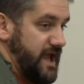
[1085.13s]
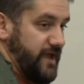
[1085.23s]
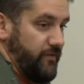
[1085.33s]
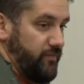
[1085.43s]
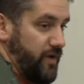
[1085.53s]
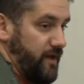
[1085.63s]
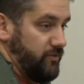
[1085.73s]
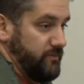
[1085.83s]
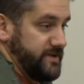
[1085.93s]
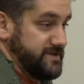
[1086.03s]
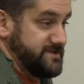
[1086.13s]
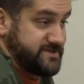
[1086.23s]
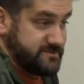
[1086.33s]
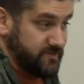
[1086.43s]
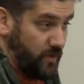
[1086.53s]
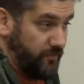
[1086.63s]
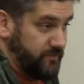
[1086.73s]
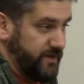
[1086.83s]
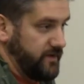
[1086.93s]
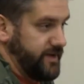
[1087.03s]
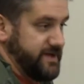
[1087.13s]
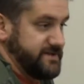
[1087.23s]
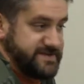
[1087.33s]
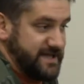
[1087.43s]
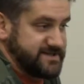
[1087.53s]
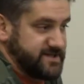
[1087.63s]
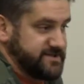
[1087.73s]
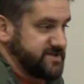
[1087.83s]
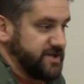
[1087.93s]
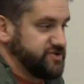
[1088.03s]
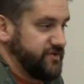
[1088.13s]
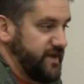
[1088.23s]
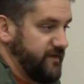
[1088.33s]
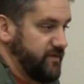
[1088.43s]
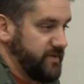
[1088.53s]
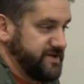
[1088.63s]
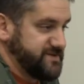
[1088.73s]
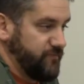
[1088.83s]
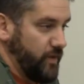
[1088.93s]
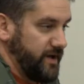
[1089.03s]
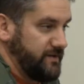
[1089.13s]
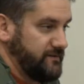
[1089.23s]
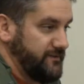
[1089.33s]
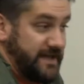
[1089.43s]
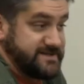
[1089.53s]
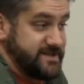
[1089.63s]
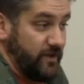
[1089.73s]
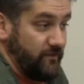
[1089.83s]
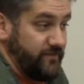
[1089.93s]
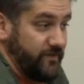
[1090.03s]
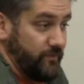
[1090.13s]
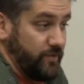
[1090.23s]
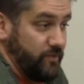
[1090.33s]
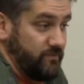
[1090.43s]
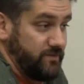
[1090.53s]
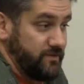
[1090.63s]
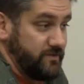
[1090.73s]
And the problem is, ultimately, is that's the discussion that everybody's avoiding. That's the elephant in the room.